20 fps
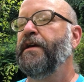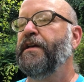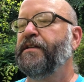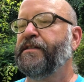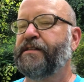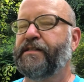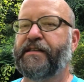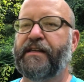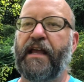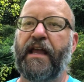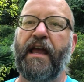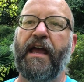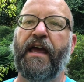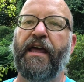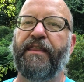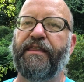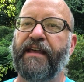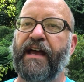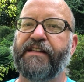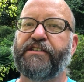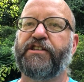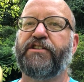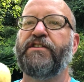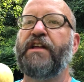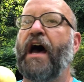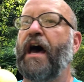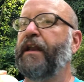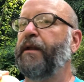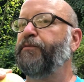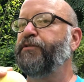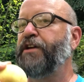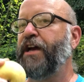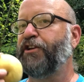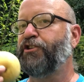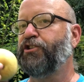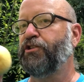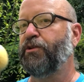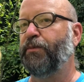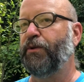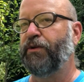skin that's not
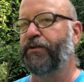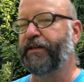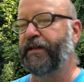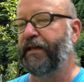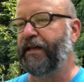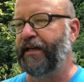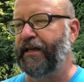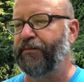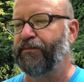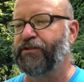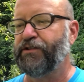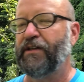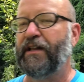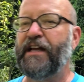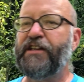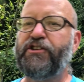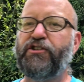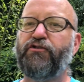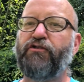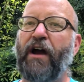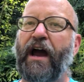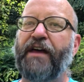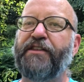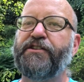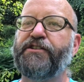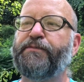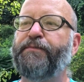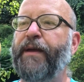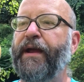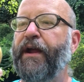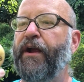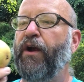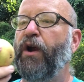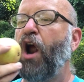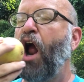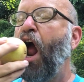objectionable to eat. So let's try this pear.